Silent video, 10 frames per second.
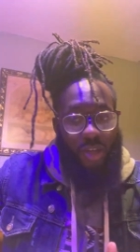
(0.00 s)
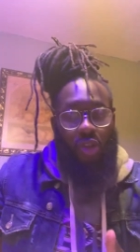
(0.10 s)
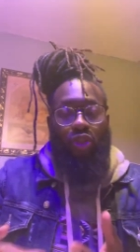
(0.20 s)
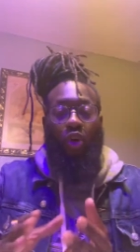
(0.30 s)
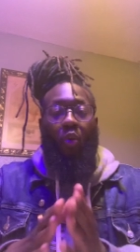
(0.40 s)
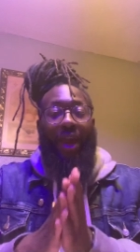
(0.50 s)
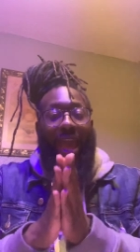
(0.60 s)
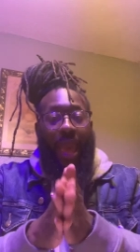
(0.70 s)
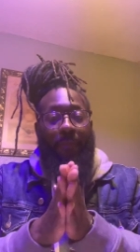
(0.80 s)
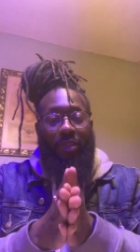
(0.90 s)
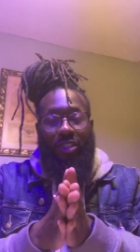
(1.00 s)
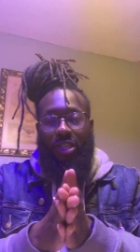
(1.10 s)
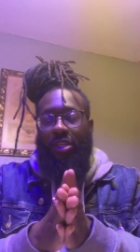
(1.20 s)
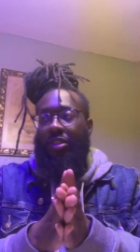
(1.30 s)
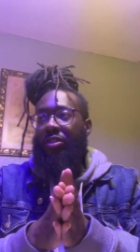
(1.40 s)
So what happens
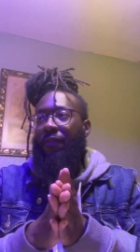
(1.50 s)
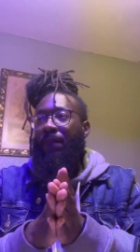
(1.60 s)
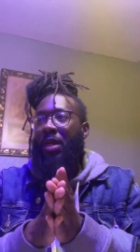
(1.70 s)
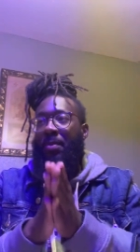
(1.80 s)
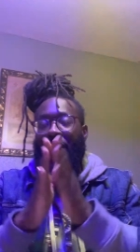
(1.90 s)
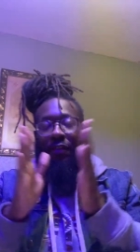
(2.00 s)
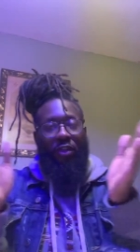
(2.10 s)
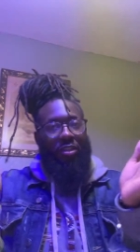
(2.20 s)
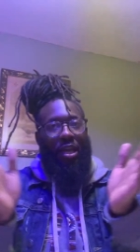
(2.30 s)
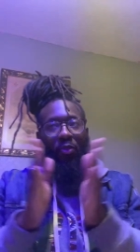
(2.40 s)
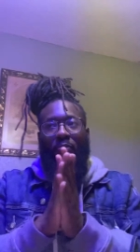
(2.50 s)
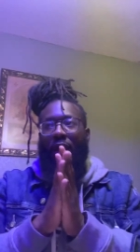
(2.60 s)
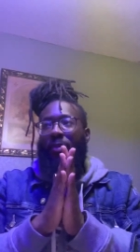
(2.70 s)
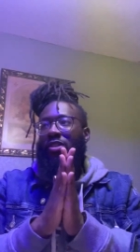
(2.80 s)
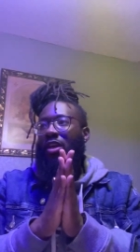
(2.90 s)
is, and let me give you an example,
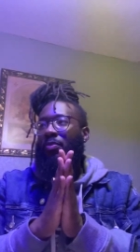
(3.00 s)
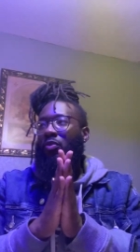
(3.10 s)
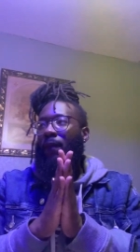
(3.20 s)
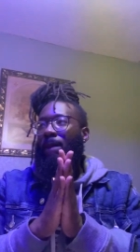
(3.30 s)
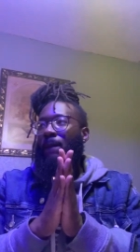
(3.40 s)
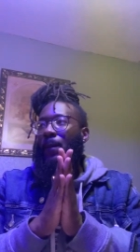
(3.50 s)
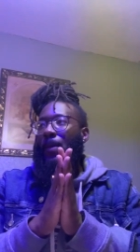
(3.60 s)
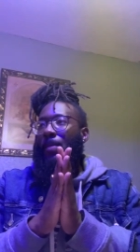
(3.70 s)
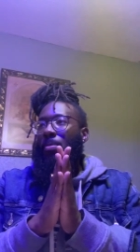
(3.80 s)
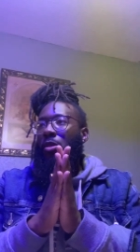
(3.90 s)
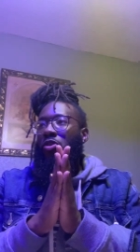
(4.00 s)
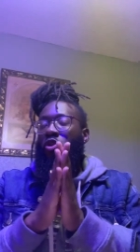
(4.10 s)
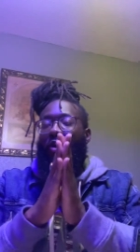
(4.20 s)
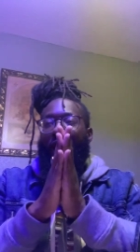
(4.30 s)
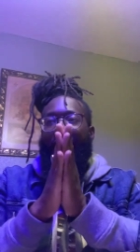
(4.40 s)
prime example. You're
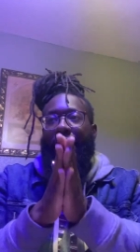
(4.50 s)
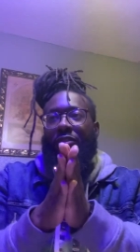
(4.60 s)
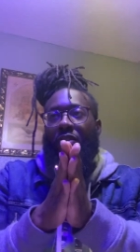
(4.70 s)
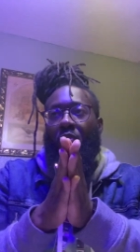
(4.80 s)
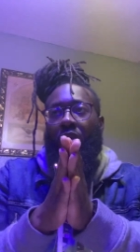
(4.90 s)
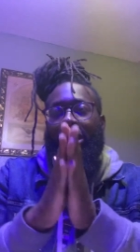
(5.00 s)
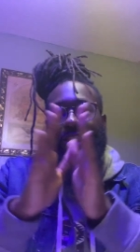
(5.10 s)
going to have someone, let's